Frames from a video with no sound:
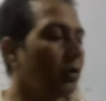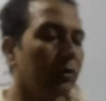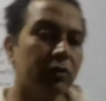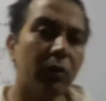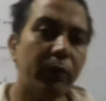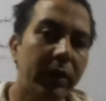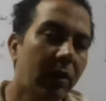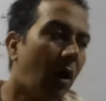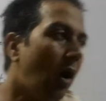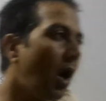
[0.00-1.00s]
So
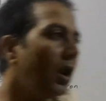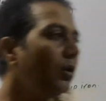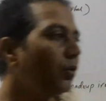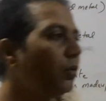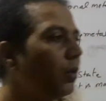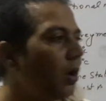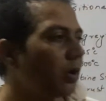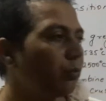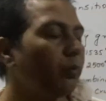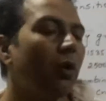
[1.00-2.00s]
we all know
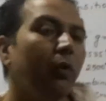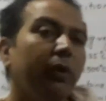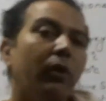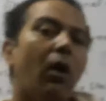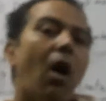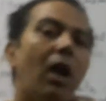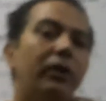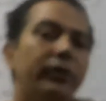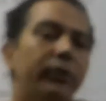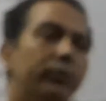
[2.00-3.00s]
or we
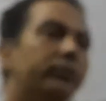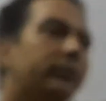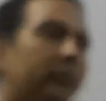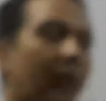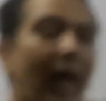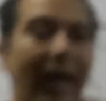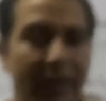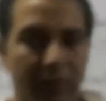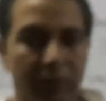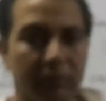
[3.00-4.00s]
all use
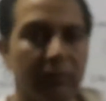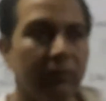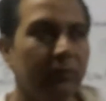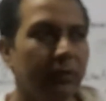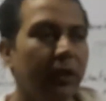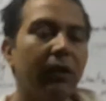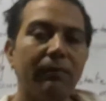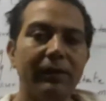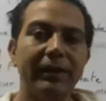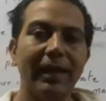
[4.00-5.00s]
iron in
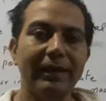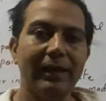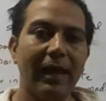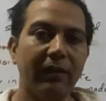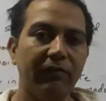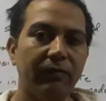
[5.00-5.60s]
our daily life.